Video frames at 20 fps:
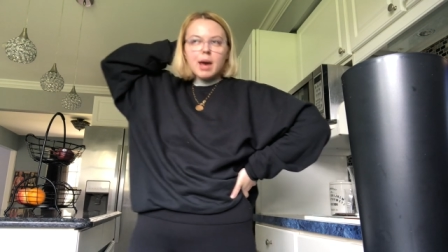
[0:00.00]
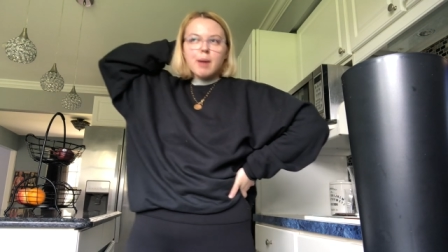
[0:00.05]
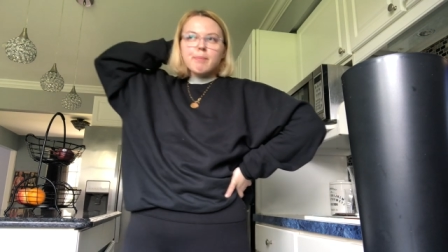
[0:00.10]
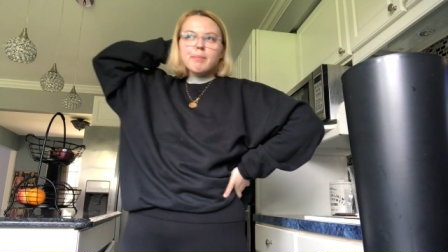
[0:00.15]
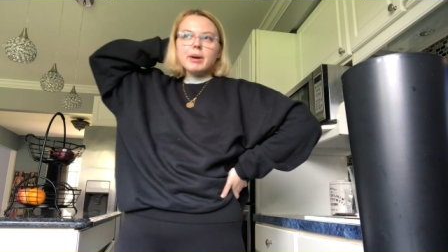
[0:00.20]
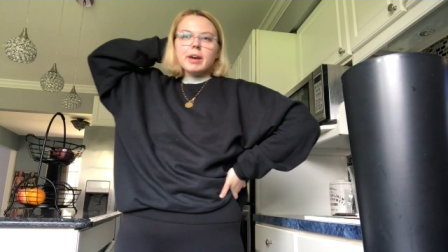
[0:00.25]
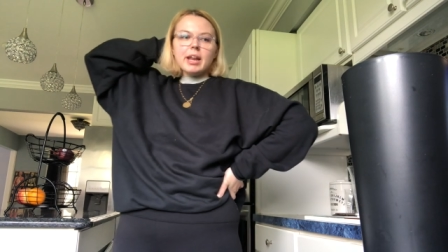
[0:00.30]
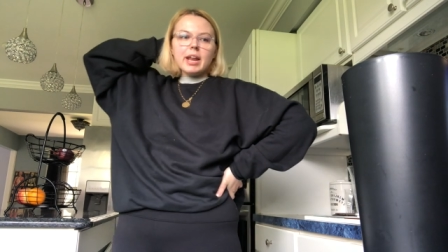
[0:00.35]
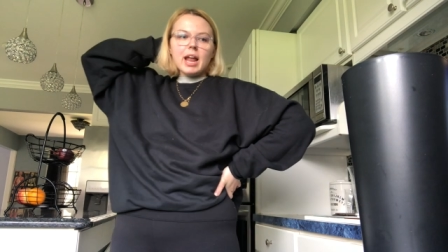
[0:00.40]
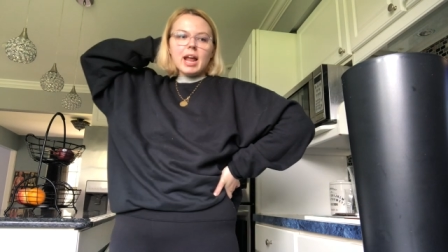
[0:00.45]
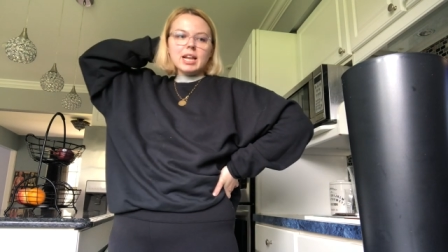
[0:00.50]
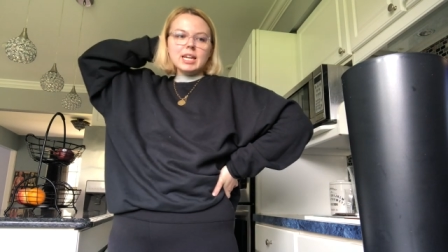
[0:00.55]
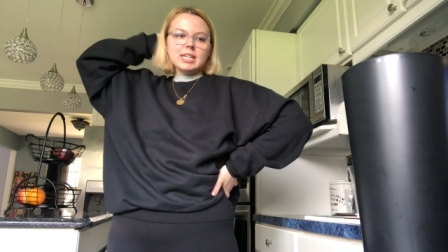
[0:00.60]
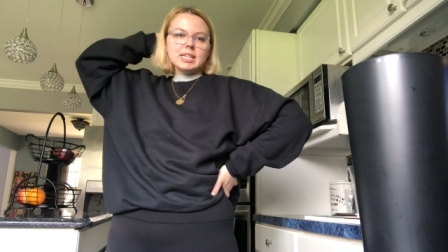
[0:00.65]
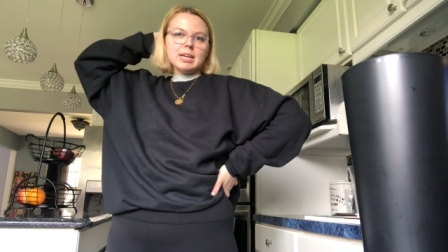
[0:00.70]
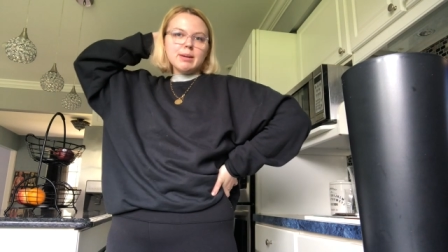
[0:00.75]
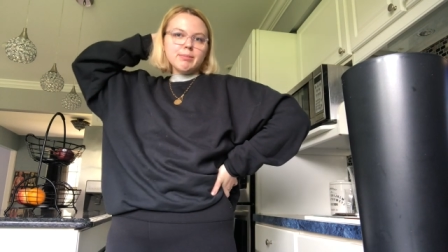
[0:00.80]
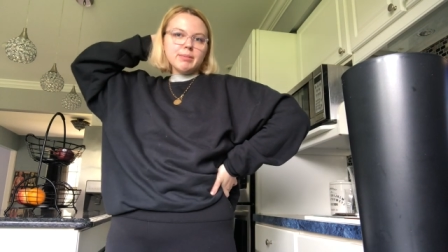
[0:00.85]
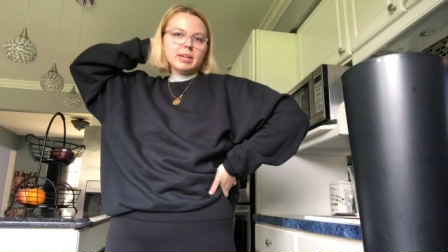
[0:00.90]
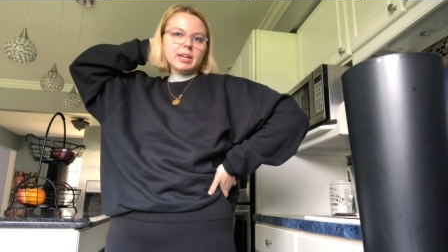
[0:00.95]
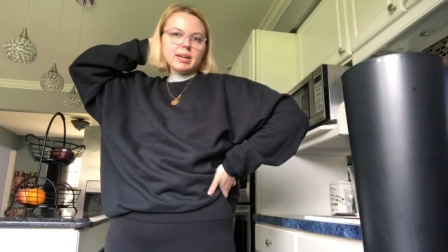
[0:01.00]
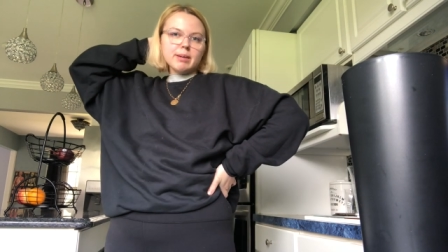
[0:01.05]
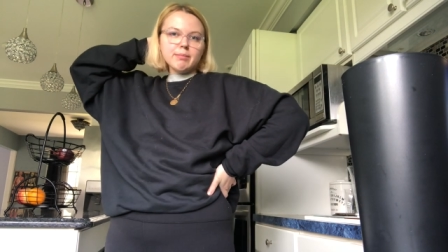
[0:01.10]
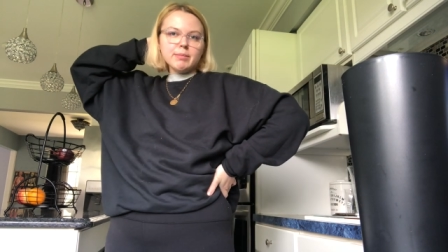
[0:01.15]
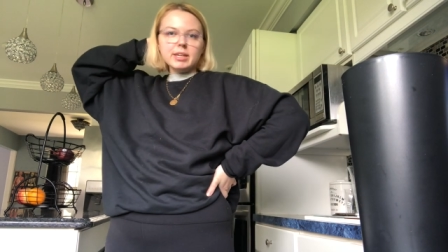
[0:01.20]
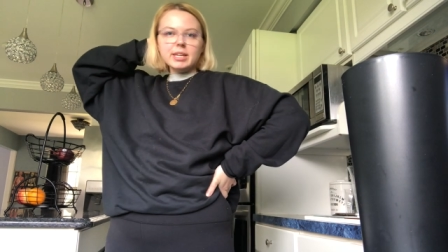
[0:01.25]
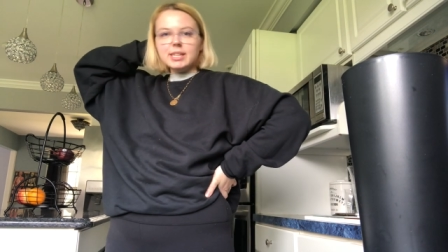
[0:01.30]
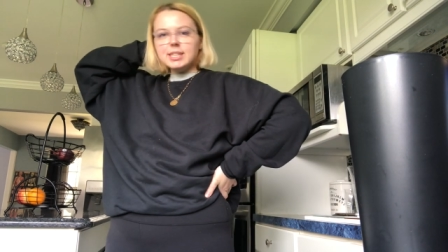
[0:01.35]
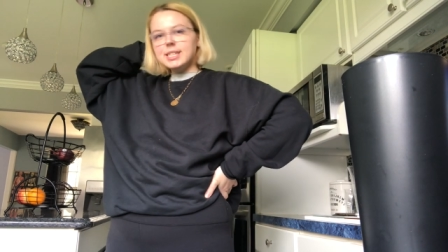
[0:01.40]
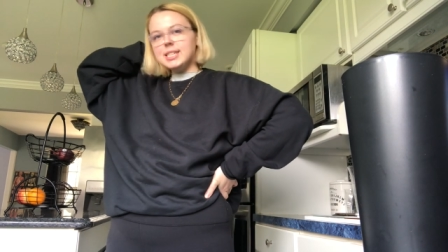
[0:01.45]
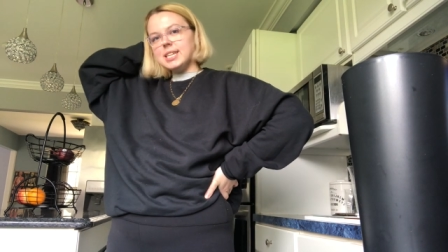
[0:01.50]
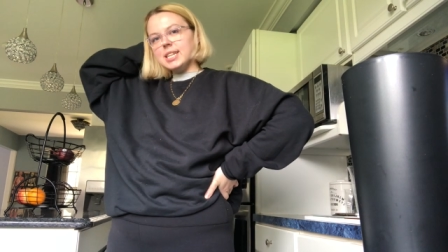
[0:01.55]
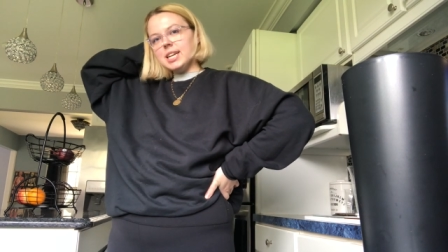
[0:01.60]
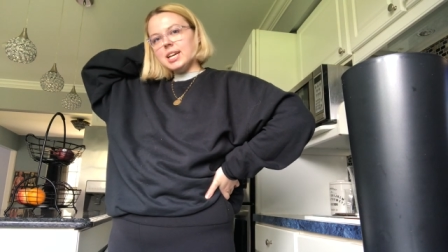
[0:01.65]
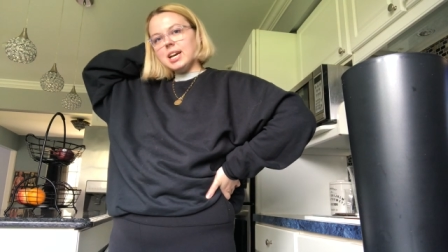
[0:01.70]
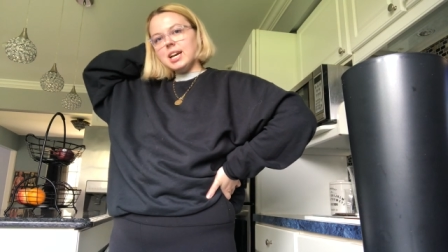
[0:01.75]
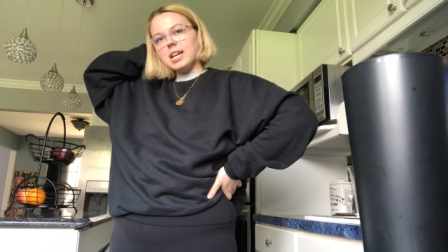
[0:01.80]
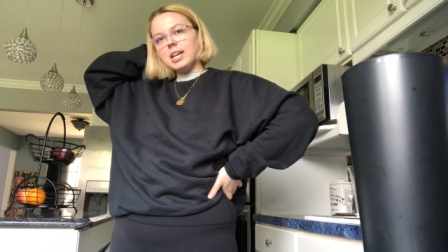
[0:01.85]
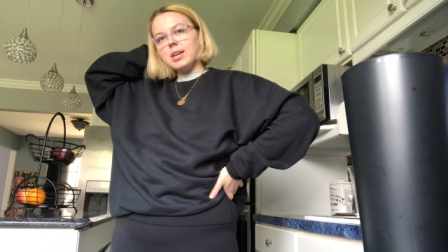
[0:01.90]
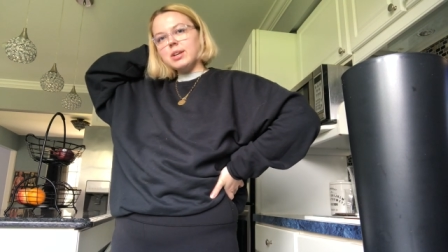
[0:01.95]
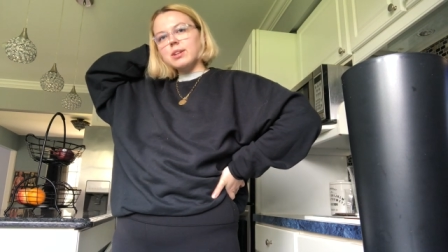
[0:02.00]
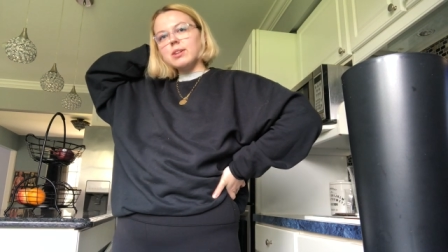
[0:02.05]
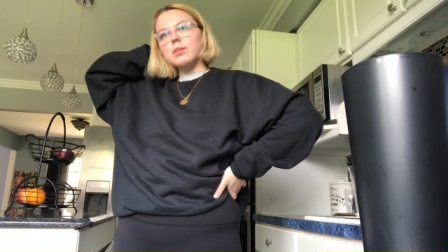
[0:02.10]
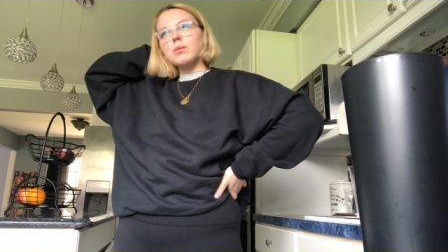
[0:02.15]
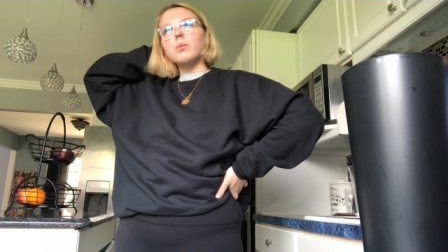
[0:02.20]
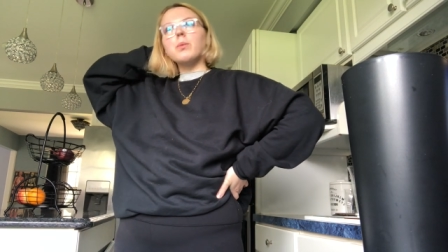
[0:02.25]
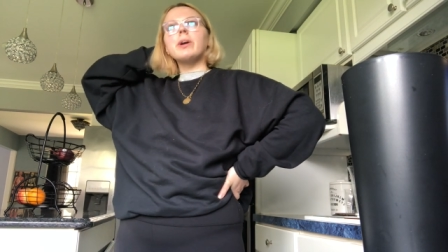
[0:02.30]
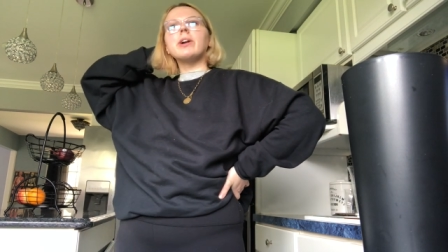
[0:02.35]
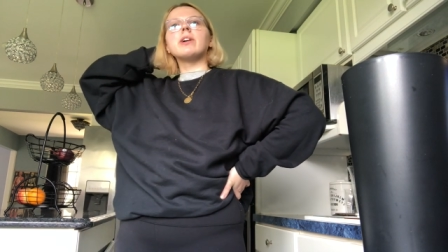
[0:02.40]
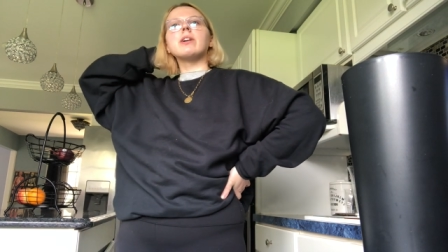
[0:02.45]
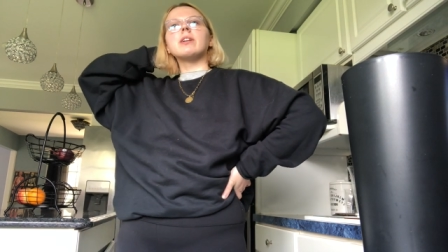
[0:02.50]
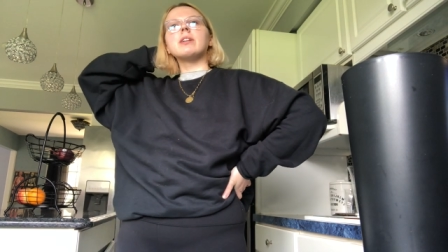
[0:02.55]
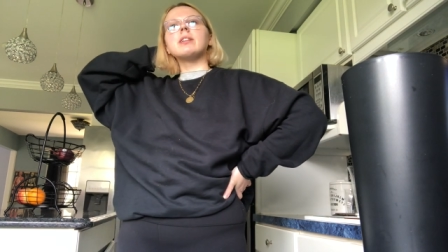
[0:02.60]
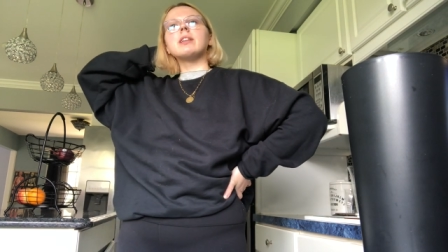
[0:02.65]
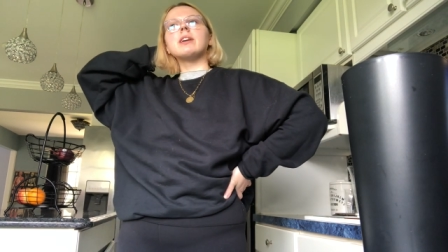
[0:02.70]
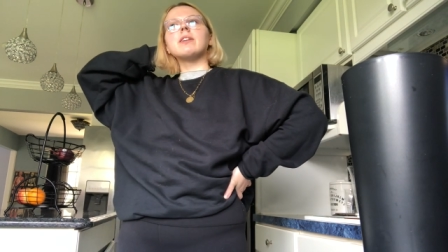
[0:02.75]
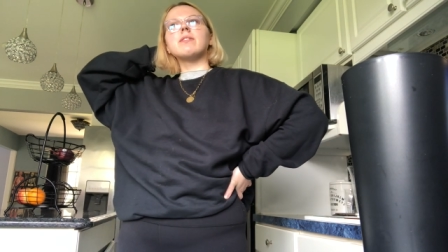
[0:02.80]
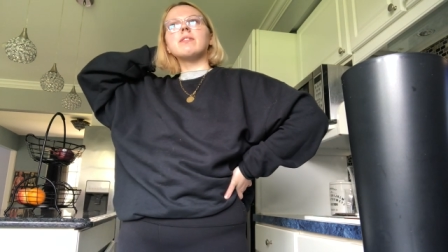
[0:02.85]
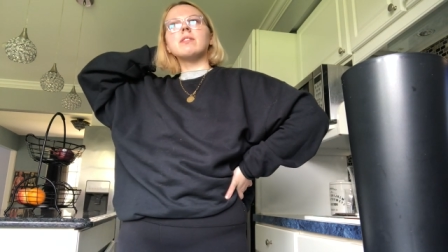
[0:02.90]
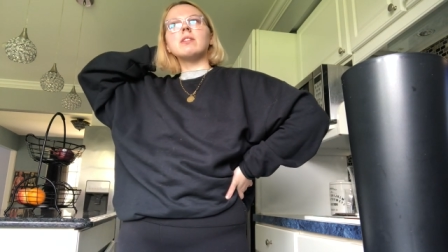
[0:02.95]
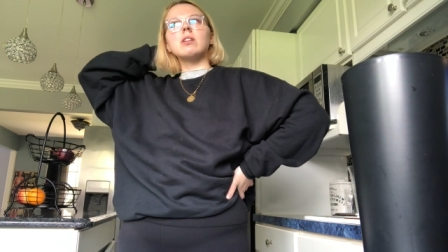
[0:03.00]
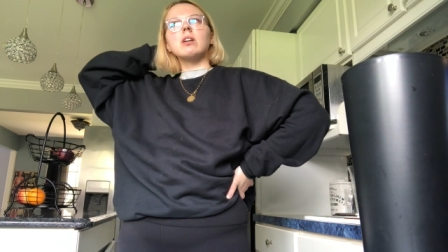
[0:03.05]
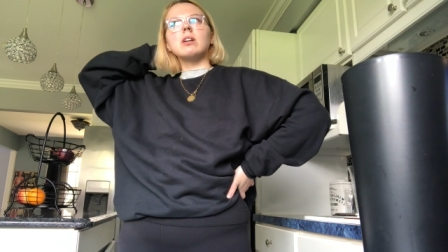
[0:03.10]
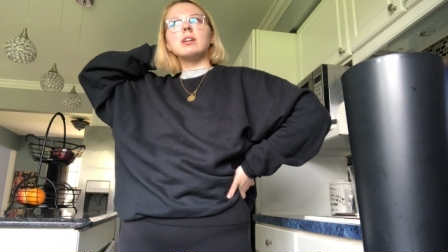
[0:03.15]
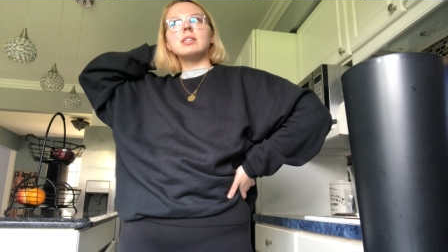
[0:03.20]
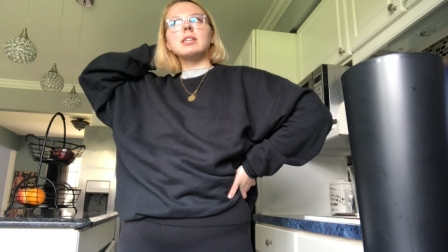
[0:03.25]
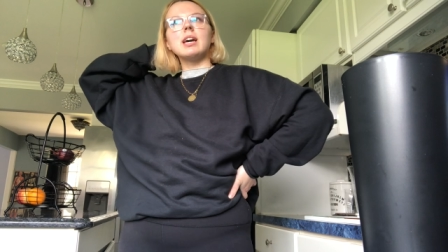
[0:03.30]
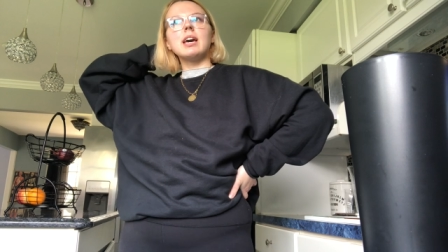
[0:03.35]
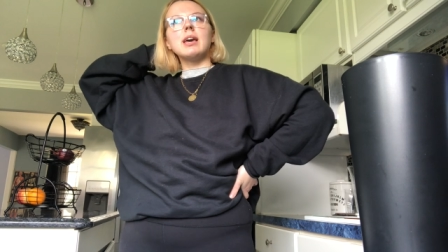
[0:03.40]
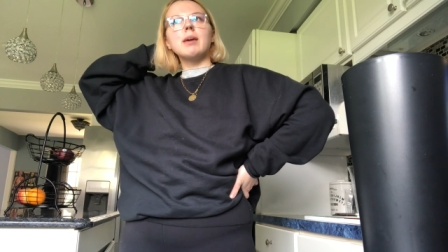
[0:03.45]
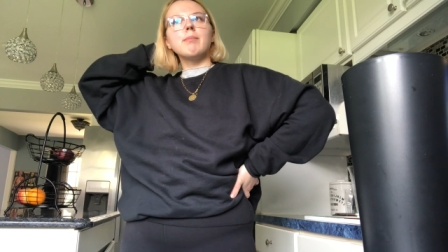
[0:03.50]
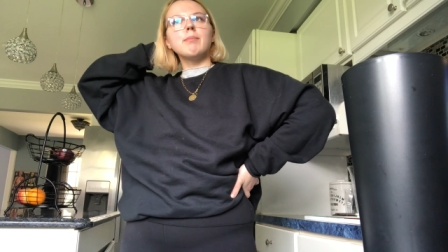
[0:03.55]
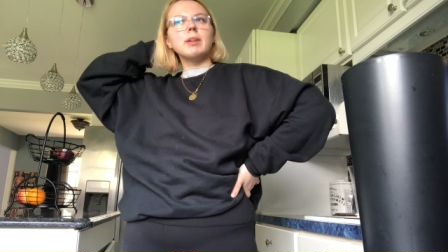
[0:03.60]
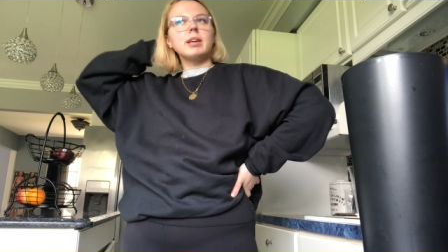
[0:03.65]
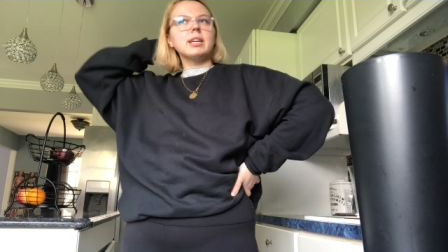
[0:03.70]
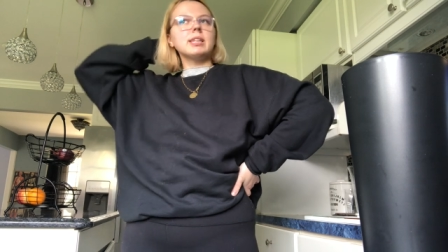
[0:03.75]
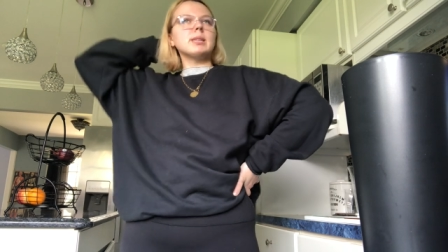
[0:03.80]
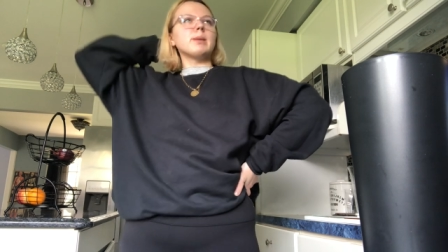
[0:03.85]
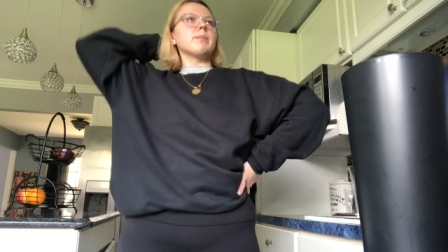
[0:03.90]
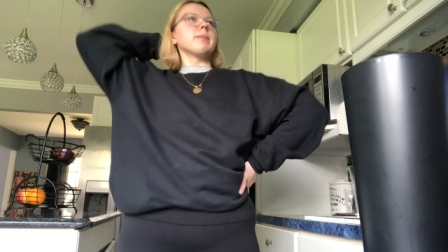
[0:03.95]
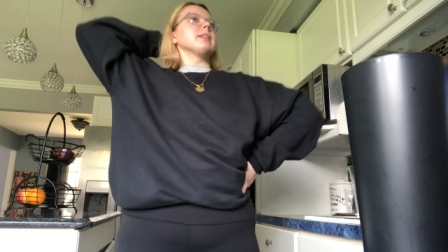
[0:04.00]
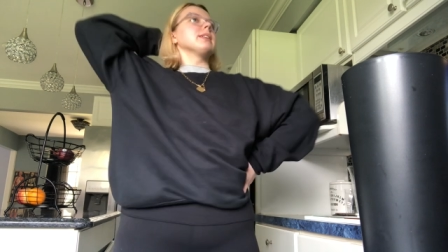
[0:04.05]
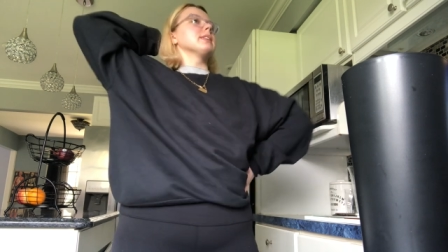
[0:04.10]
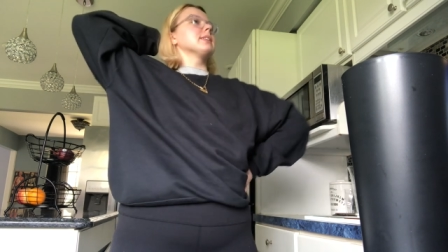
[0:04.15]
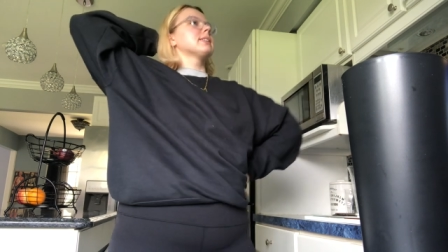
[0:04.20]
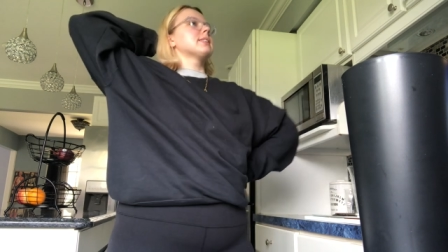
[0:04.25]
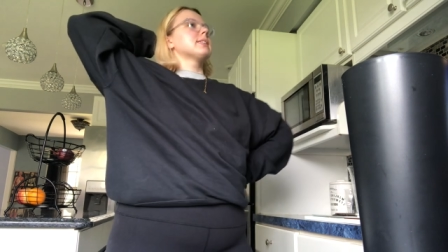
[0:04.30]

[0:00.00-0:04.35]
But anytime like I'm like sitting on it weird like for a long time, like because I've been